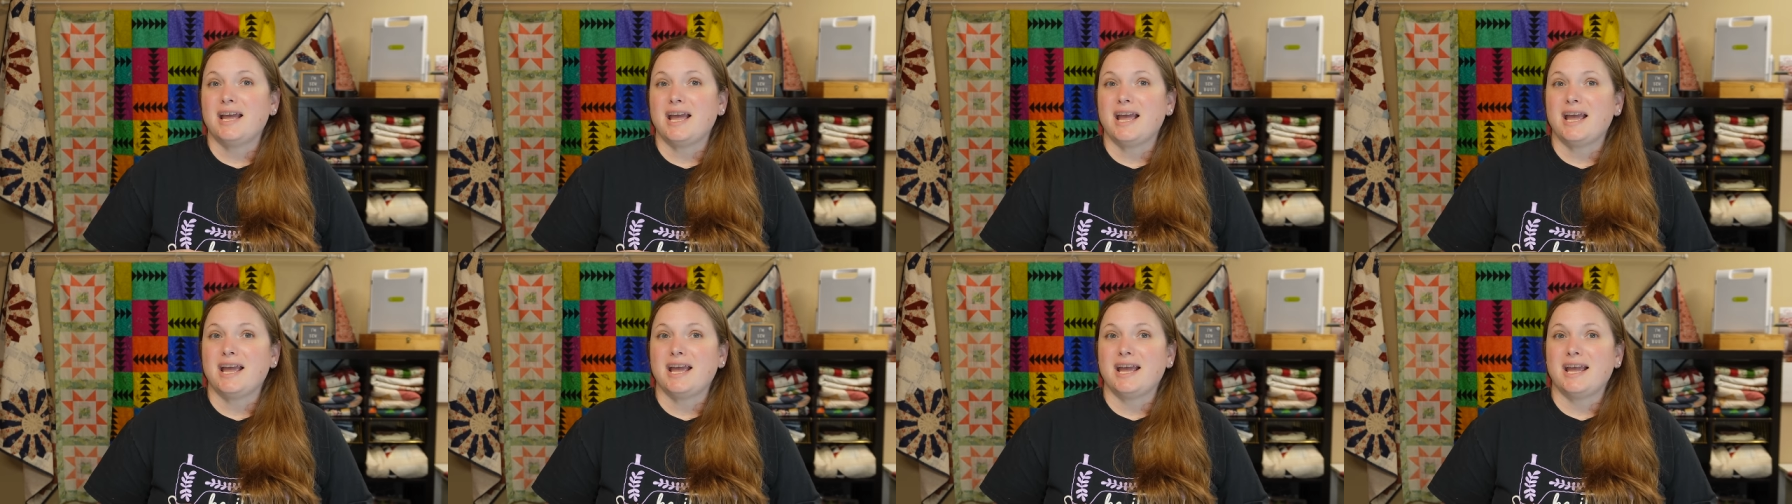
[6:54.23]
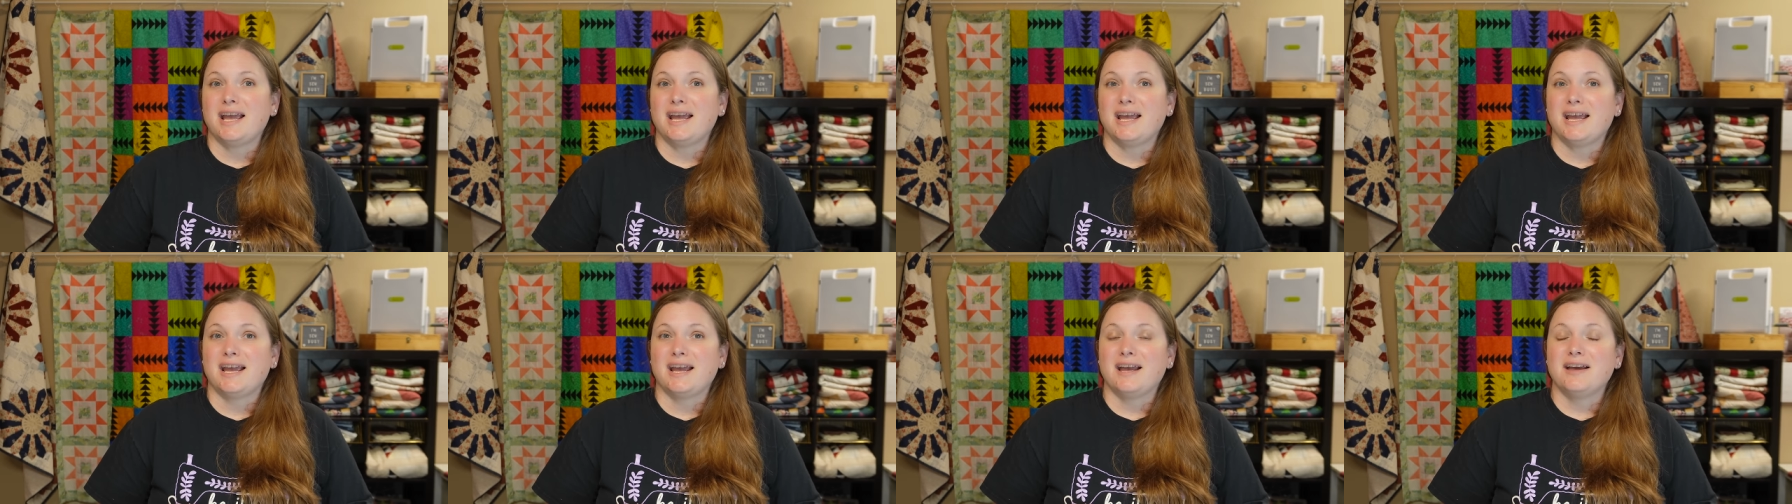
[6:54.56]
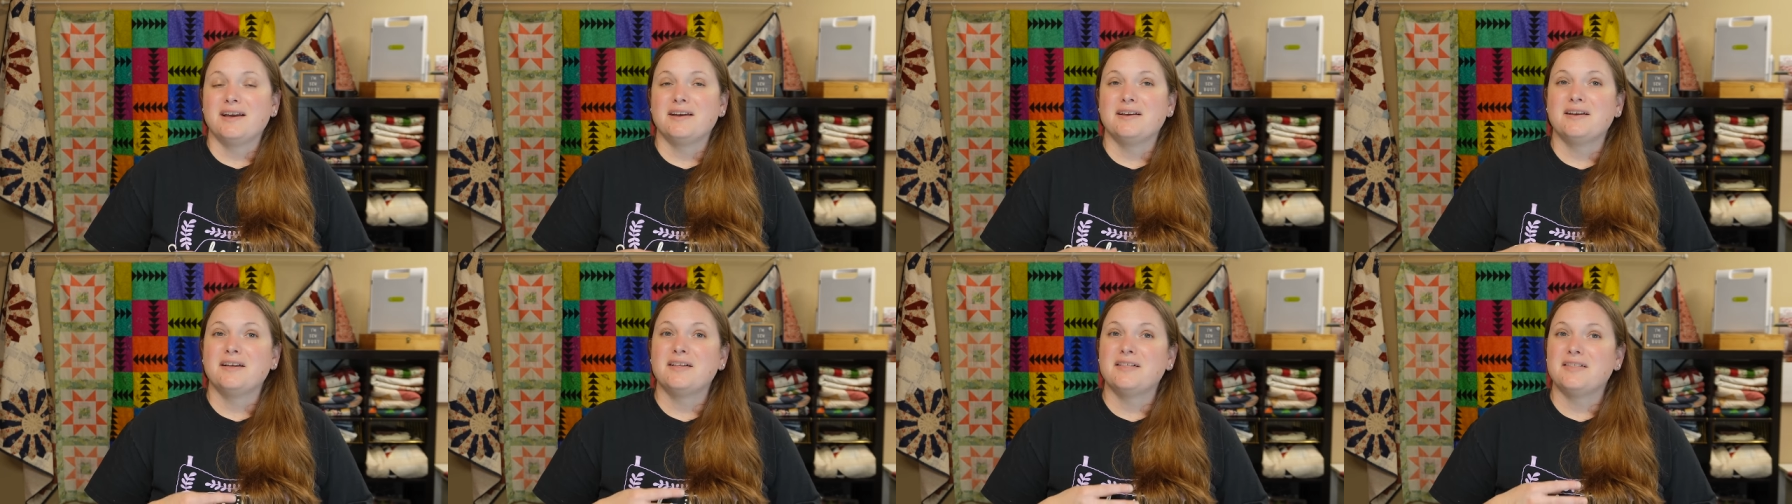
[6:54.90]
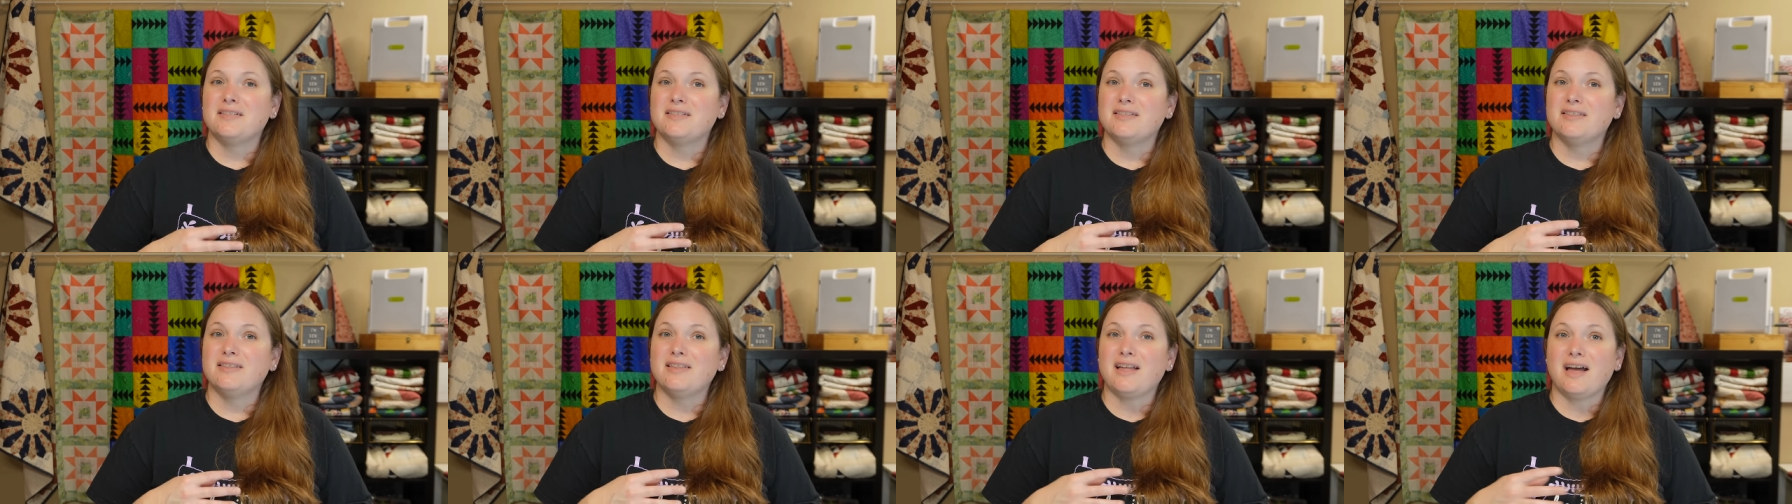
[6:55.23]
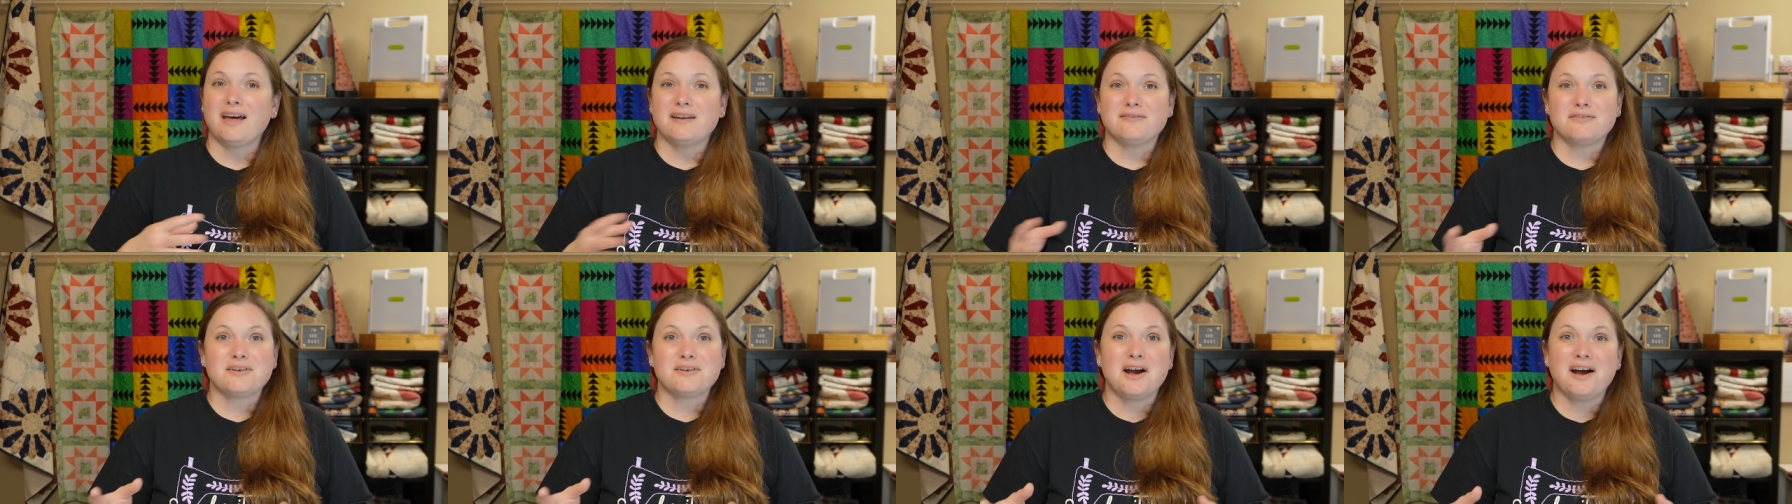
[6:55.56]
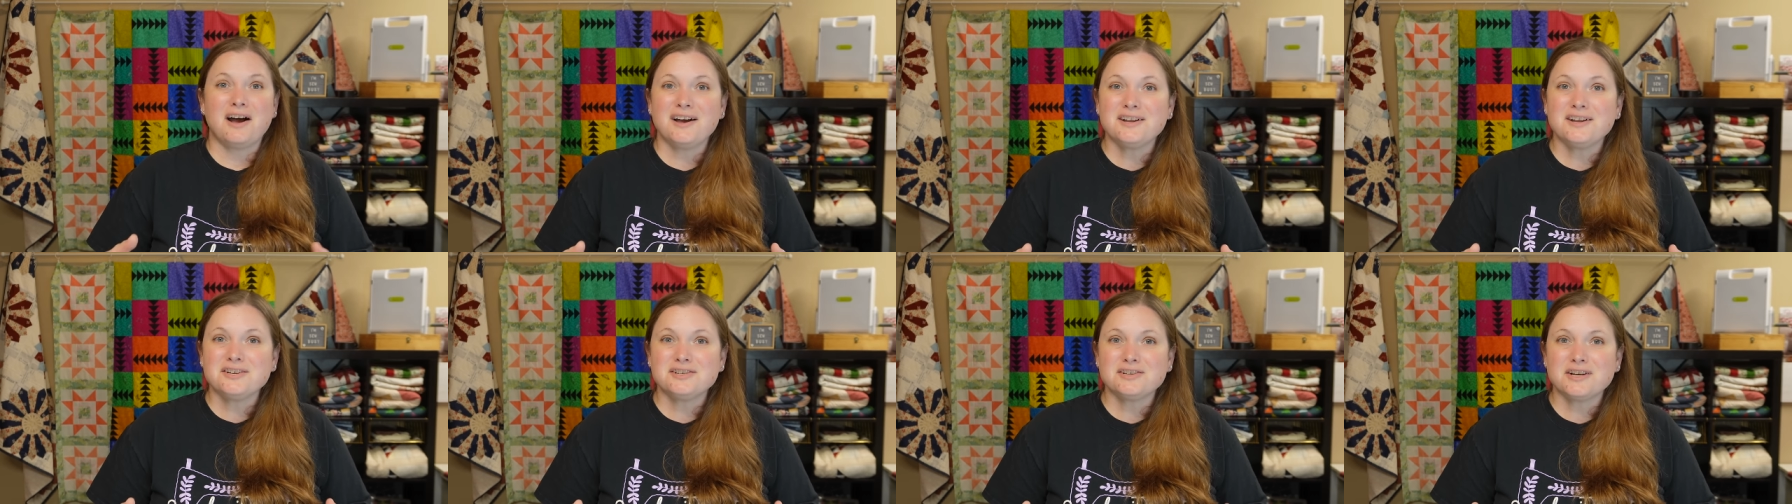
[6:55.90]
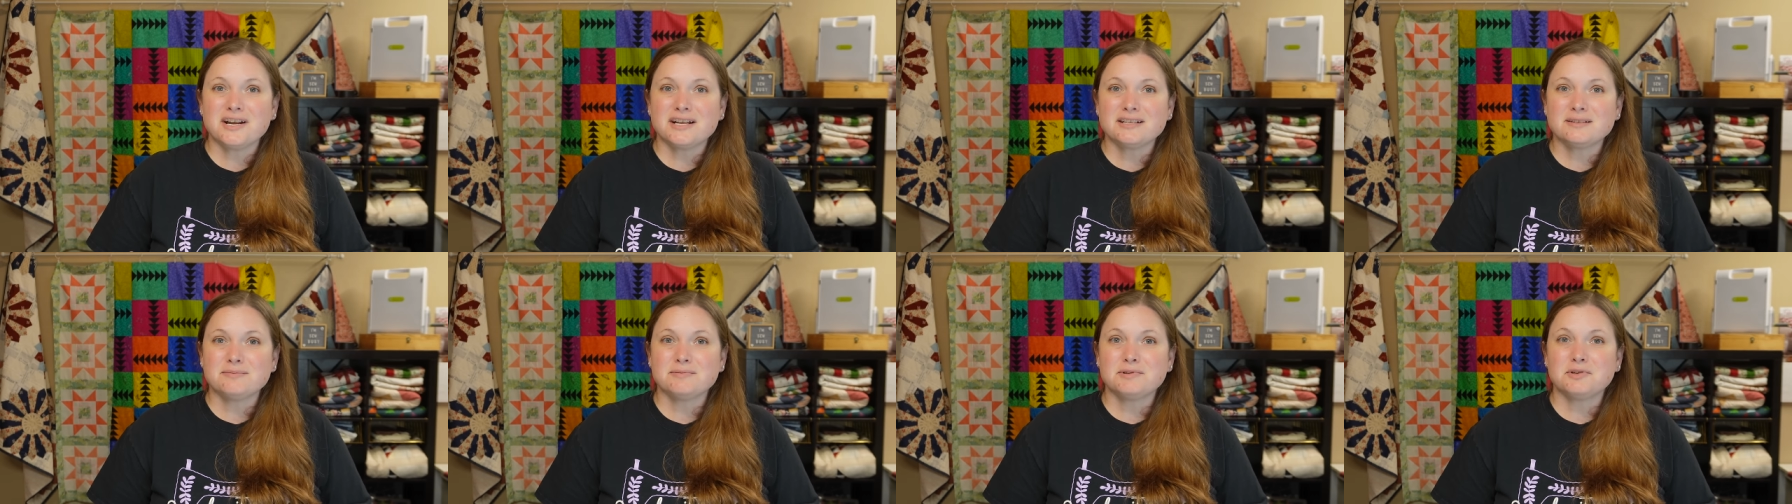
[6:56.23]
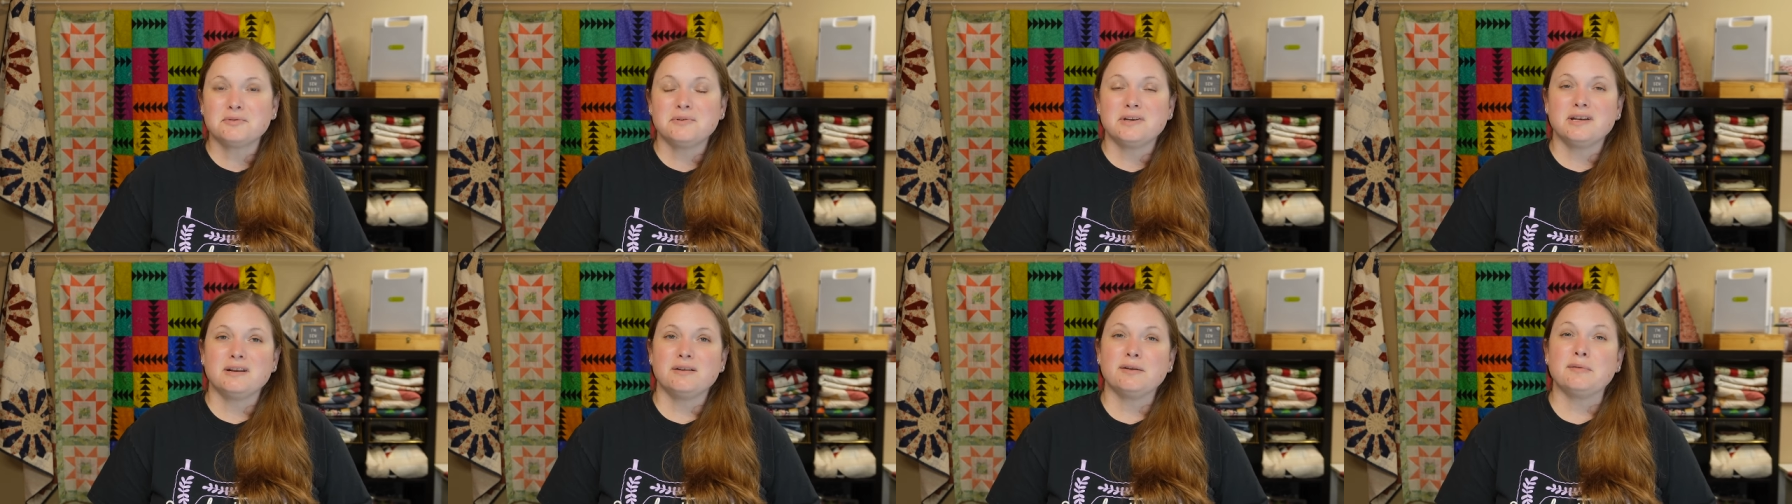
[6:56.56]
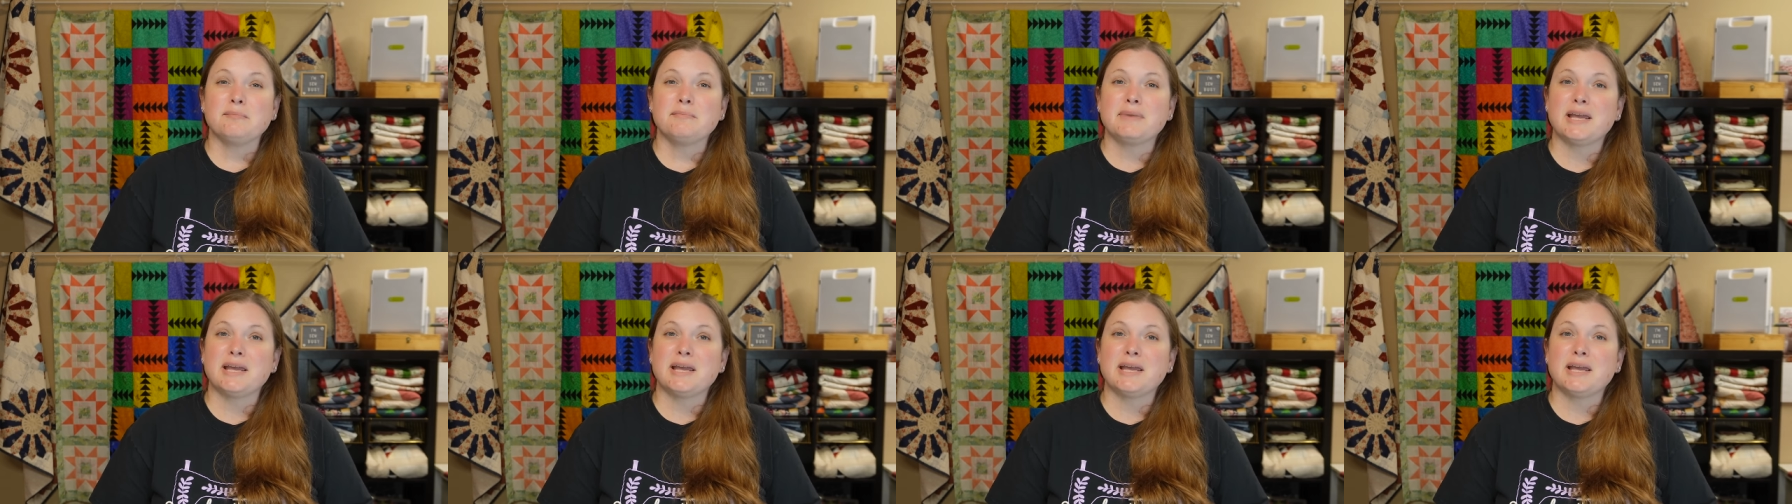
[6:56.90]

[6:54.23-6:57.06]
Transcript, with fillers: a lot of contrast between them,